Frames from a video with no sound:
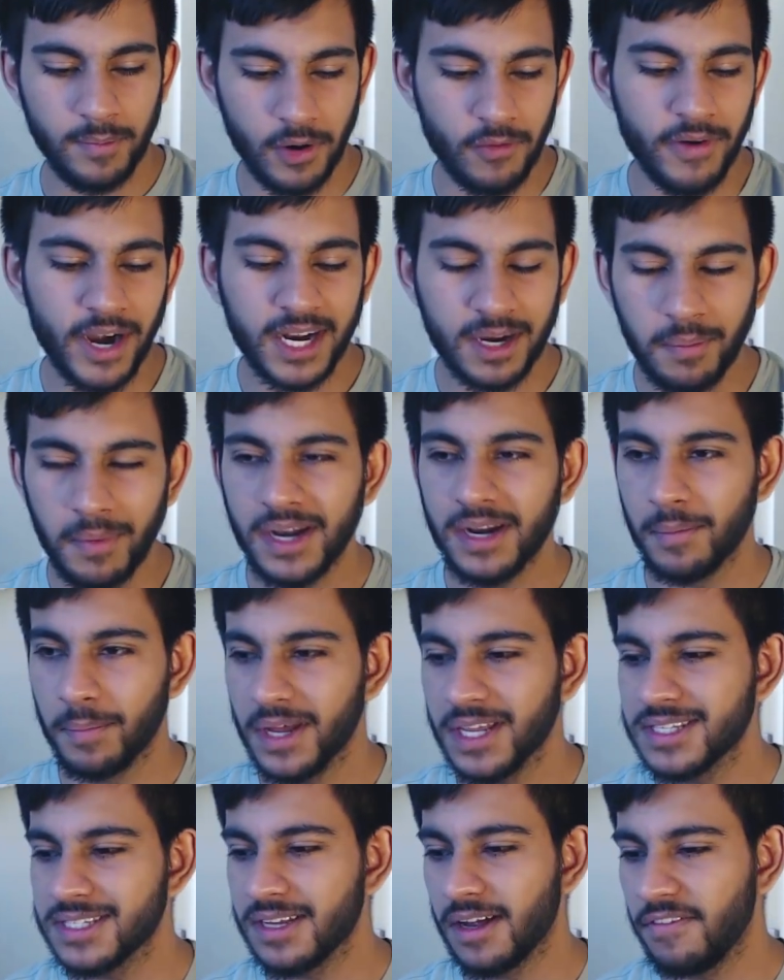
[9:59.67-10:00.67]
I'm gonna recommend a
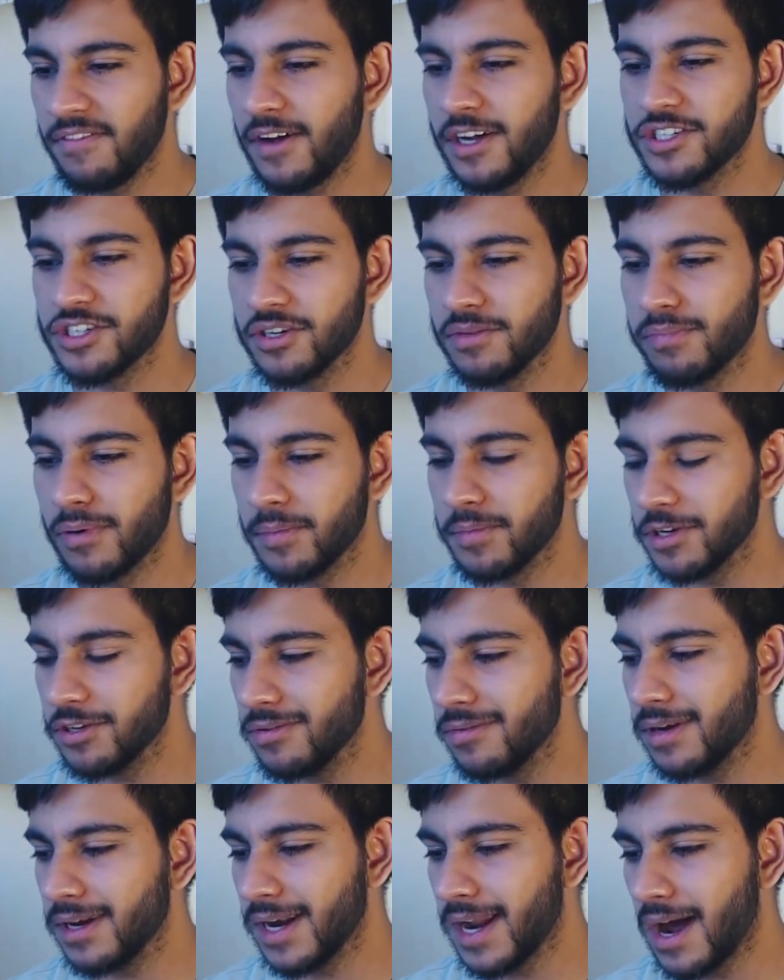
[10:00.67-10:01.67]
bit of stuff, I should probably
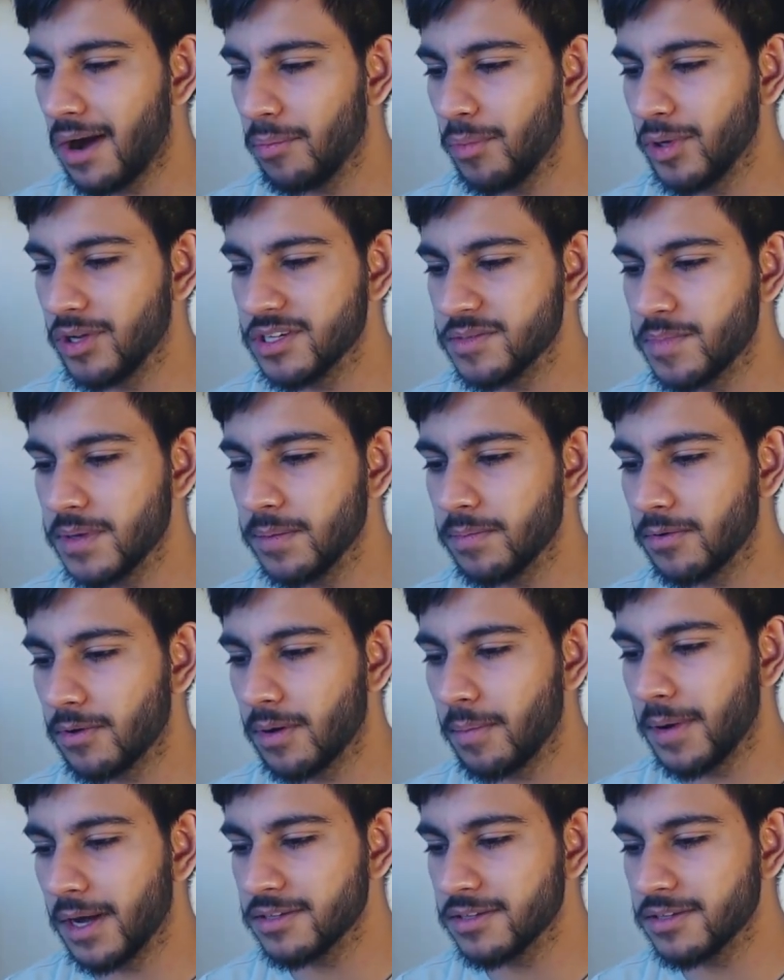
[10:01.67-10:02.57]
do it now because people